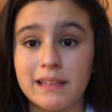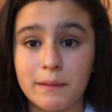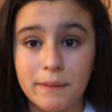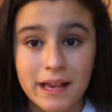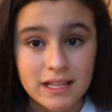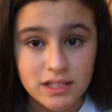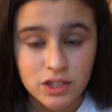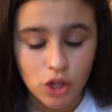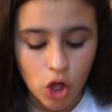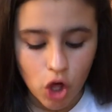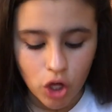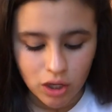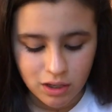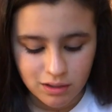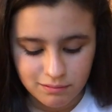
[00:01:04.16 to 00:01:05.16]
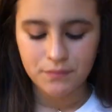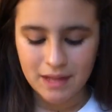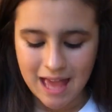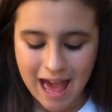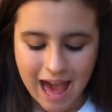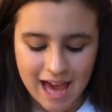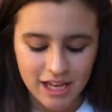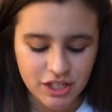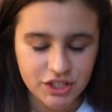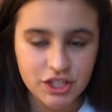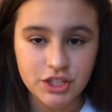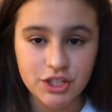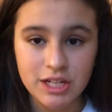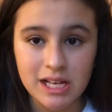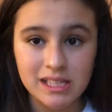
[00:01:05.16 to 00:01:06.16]
the best look. I used
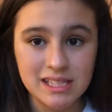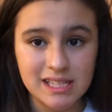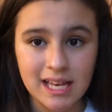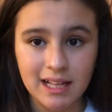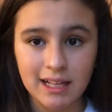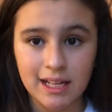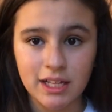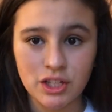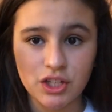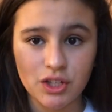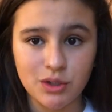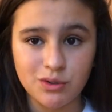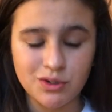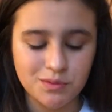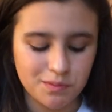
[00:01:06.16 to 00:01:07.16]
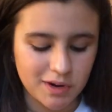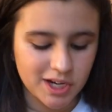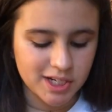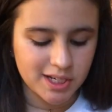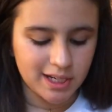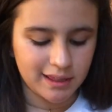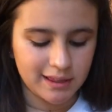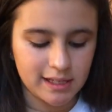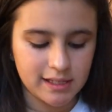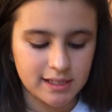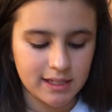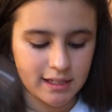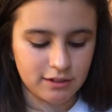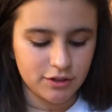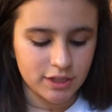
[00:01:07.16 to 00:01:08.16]
to just take like a huge brush like
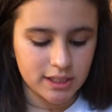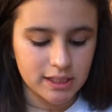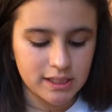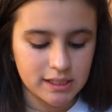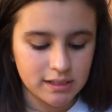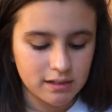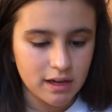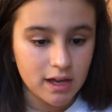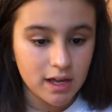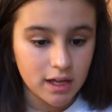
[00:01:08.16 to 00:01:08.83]
this and just